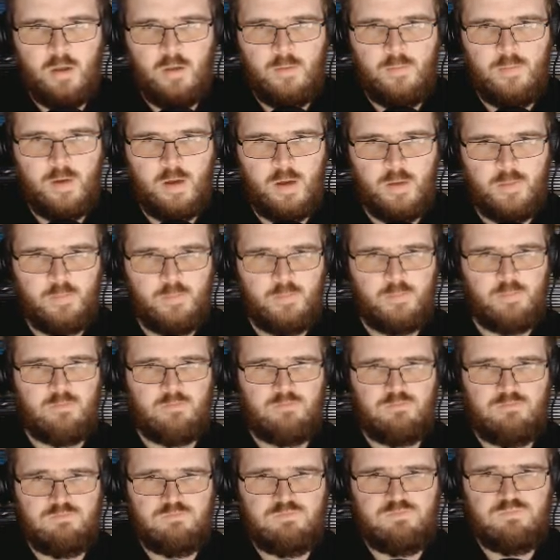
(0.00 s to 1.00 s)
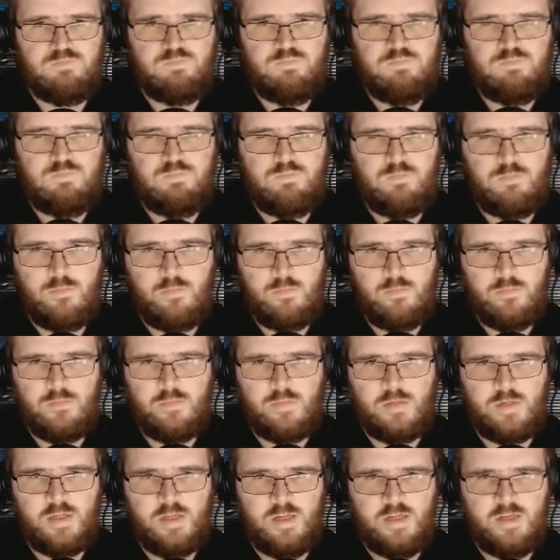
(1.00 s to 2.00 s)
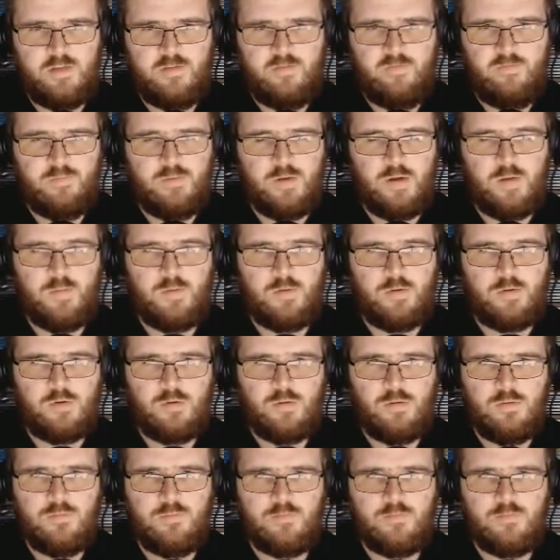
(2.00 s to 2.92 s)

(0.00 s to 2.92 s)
But... Is there a different purple door?